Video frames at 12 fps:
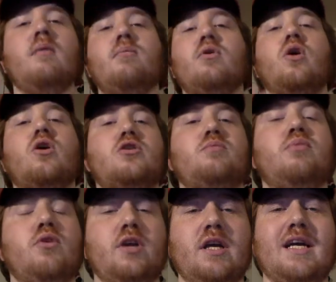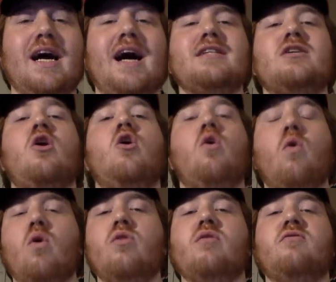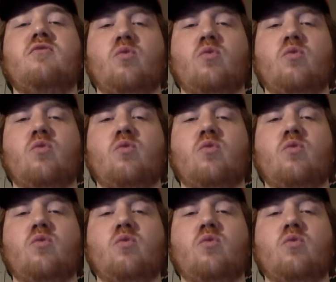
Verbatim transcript: plus putting guys on the